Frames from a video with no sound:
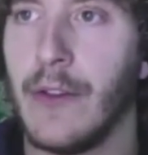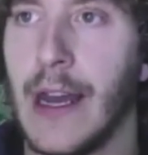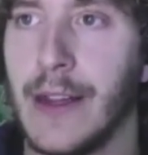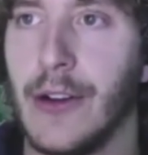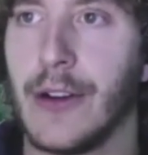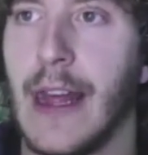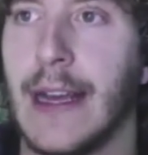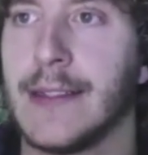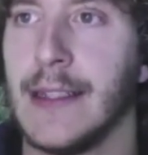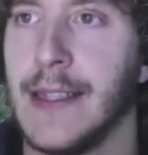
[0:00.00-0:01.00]
write your
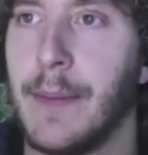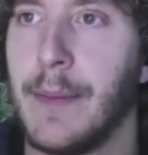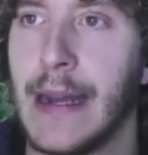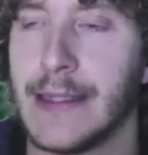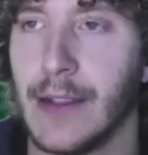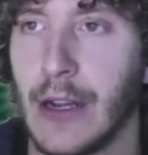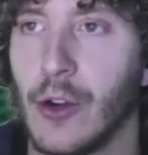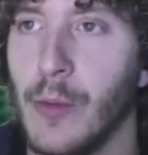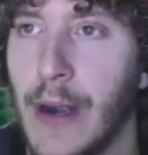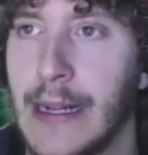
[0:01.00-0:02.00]
test that depends on a
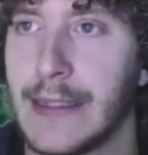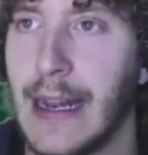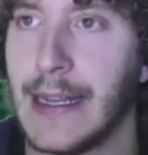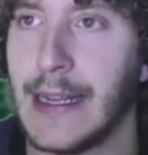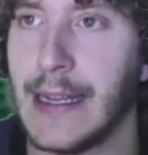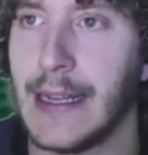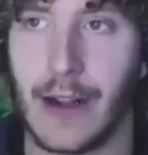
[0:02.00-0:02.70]
Kubernetes cluster,